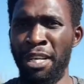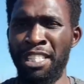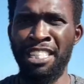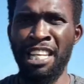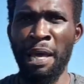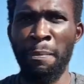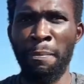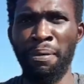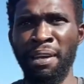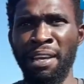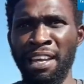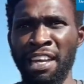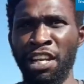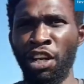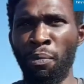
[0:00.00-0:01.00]
that first
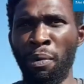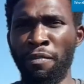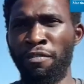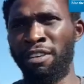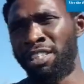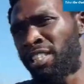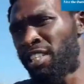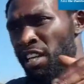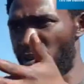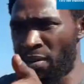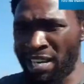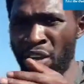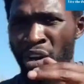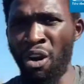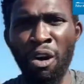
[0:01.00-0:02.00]
step. Whether
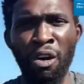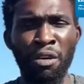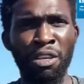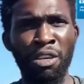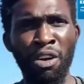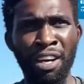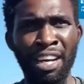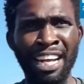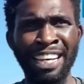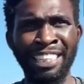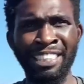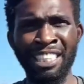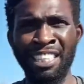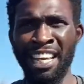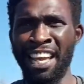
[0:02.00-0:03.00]
it's in
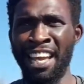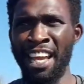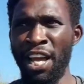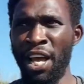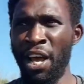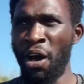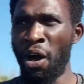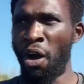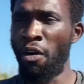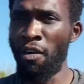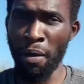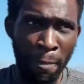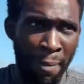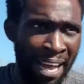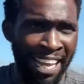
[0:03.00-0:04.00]
your car today,
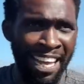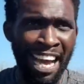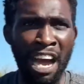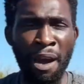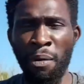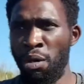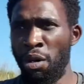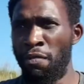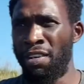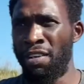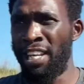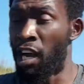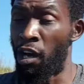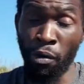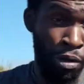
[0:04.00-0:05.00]
or in my car
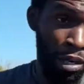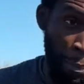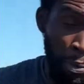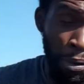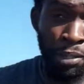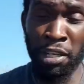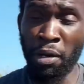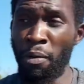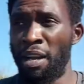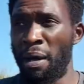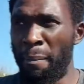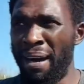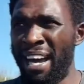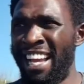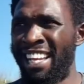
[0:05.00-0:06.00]
another day, or on the
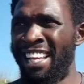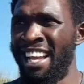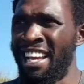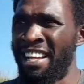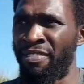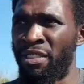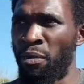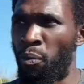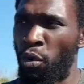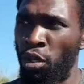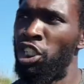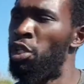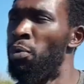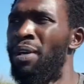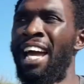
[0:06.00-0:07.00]
bus or on a bike.
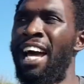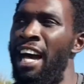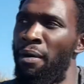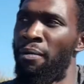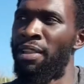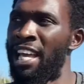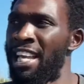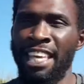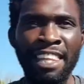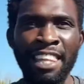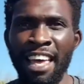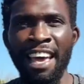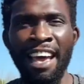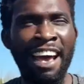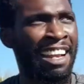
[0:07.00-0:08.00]
Once you get out
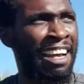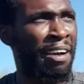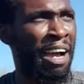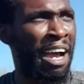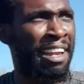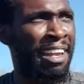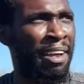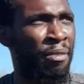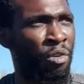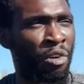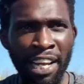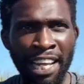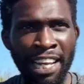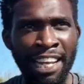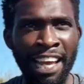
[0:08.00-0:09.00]
there, you're there,
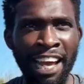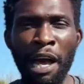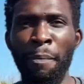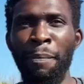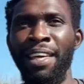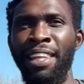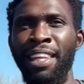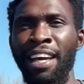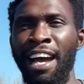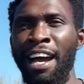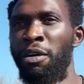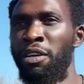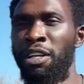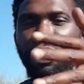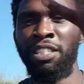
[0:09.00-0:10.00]
and I'm really happy
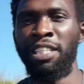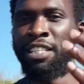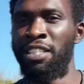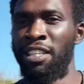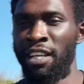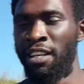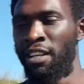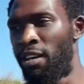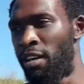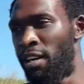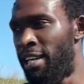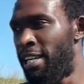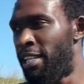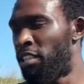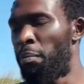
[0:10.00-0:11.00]
that I could have said
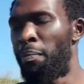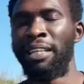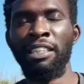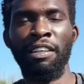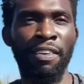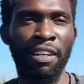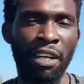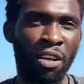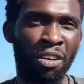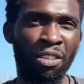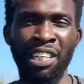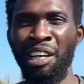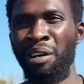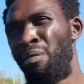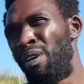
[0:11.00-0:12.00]
to Shabazz, I've
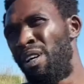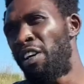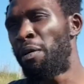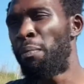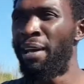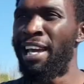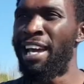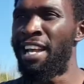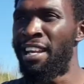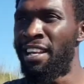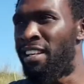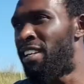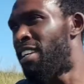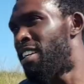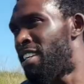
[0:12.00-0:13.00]
had a long day at work,
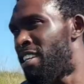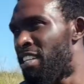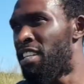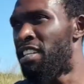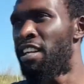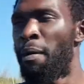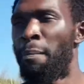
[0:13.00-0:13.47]
mate, and but